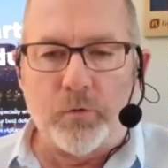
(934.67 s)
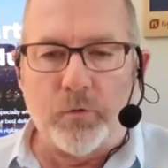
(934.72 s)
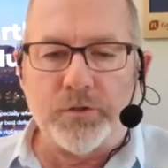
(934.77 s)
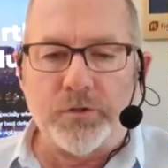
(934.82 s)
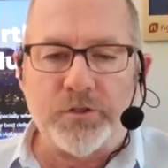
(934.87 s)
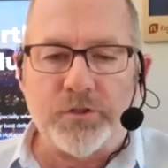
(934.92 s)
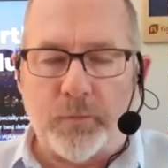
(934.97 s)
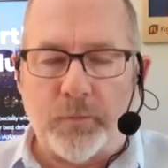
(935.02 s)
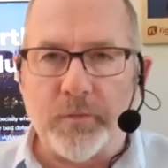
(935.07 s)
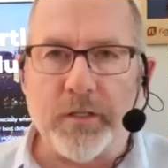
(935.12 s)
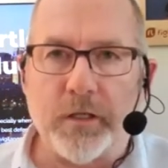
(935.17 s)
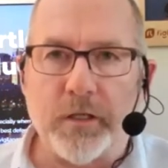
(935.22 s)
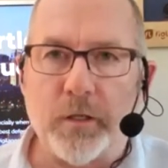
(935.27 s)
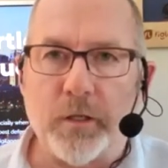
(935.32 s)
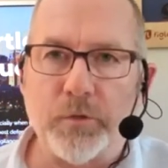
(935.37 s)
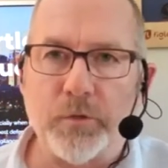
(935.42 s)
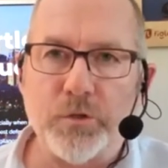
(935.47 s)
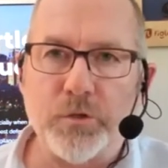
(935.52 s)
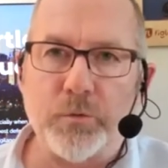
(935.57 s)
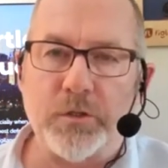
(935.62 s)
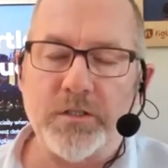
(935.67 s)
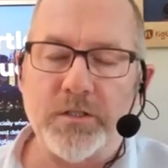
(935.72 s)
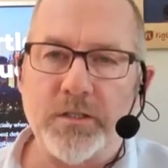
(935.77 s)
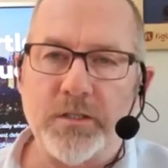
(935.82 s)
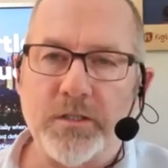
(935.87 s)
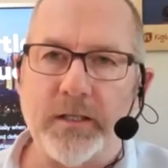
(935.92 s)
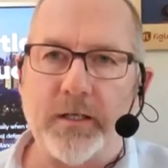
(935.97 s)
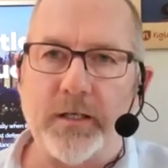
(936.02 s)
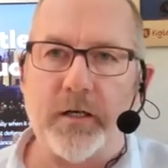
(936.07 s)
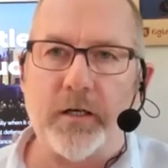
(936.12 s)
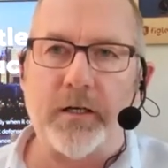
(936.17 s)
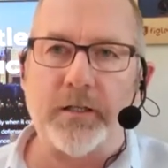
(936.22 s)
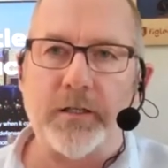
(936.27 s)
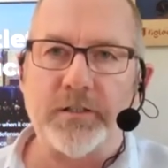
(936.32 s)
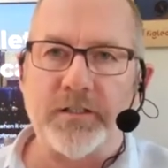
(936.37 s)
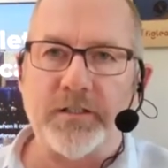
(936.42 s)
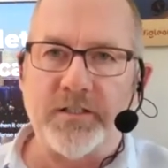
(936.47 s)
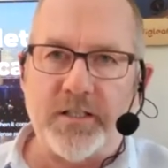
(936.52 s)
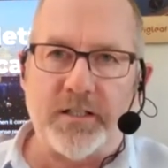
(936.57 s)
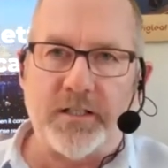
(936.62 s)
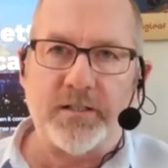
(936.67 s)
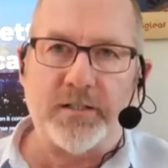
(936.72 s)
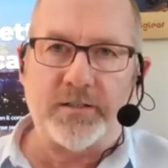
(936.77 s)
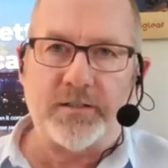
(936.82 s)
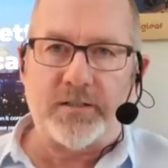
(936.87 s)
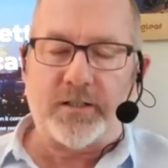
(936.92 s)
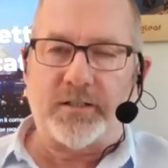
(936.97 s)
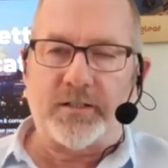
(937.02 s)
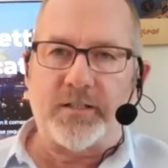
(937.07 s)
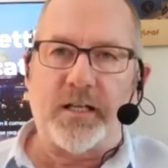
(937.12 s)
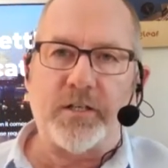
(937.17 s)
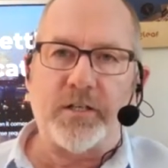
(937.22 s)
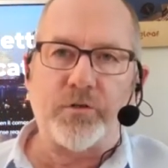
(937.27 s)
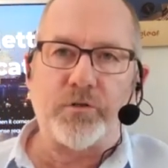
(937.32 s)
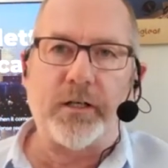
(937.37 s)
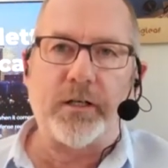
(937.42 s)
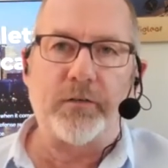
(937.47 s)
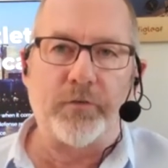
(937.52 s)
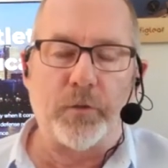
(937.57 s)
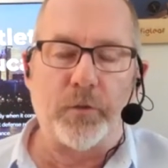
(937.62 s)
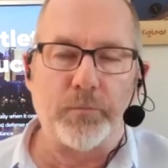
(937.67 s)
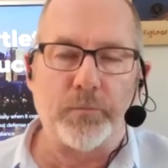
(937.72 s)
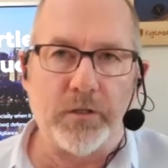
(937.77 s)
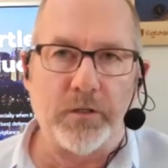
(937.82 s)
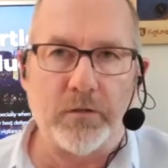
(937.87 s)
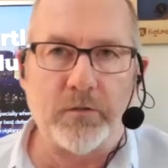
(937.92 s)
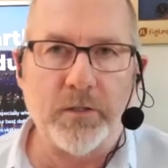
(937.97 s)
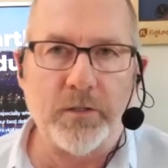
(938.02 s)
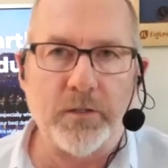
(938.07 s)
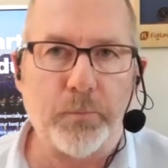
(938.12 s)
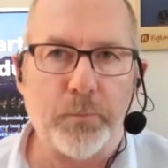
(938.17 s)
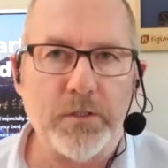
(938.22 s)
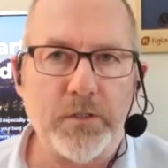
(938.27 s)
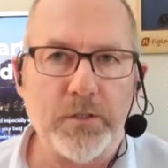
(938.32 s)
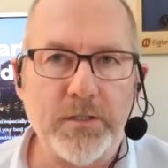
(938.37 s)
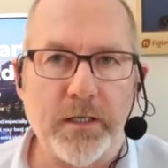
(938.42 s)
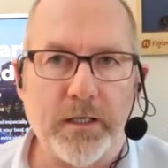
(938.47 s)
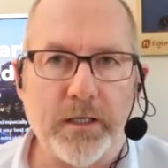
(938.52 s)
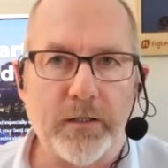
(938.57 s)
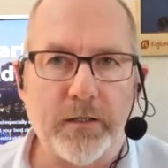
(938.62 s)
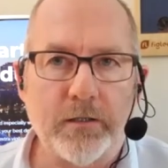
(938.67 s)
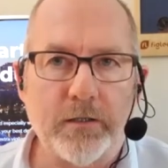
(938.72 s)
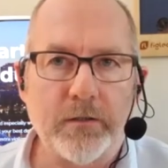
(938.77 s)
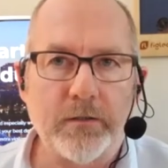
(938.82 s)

Some of the numbers we're seeing are, uh, suggest a success rate of up to three percent.